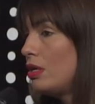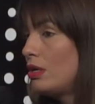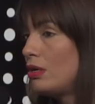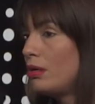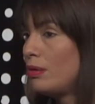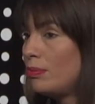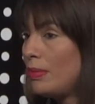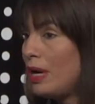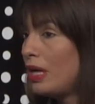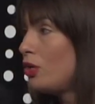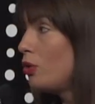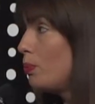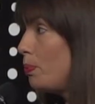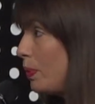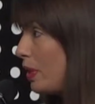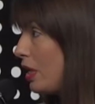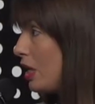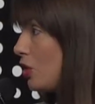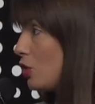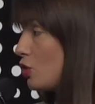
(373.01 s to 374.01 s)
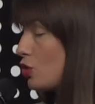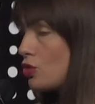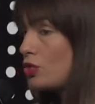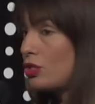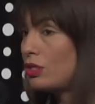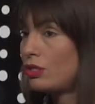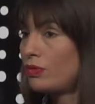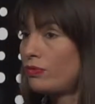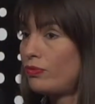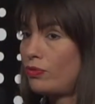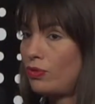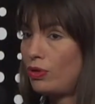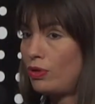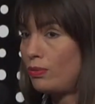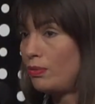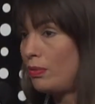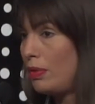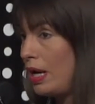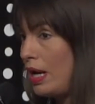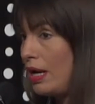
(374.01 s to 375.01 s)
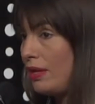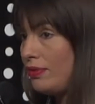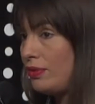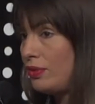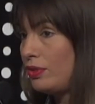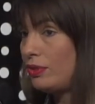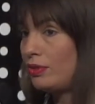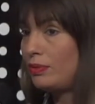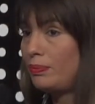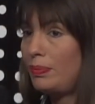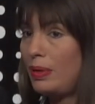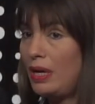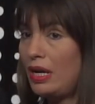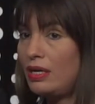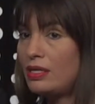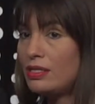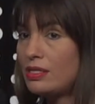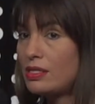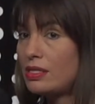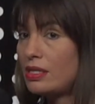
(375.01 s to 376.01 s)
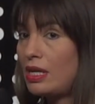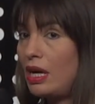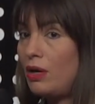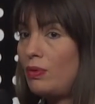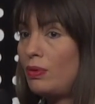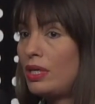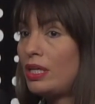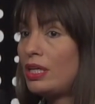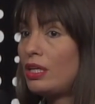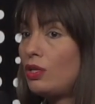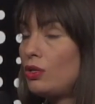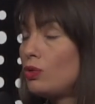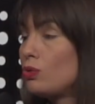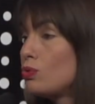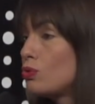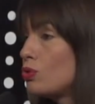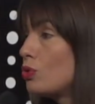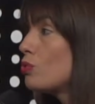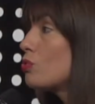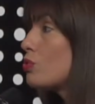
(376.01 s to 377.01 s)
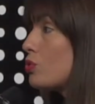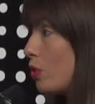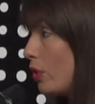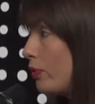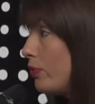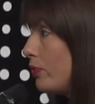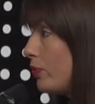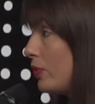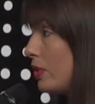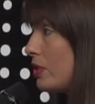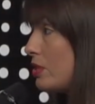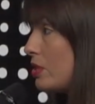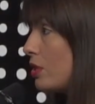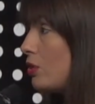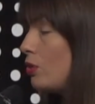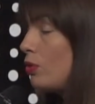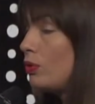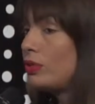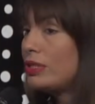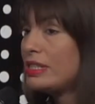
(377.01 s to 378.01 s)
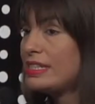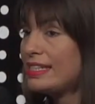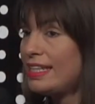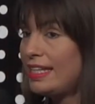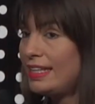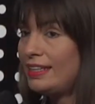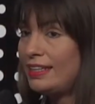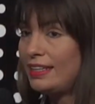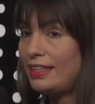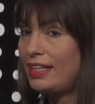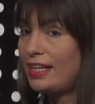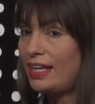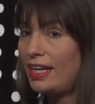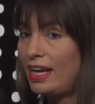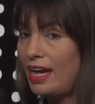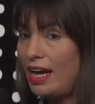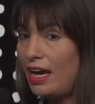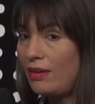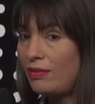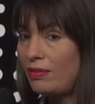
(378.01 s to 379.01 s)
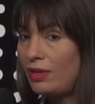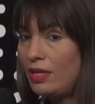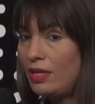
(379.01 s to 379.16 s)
my operation from other parts, how I can use those softwares and all this data that I have.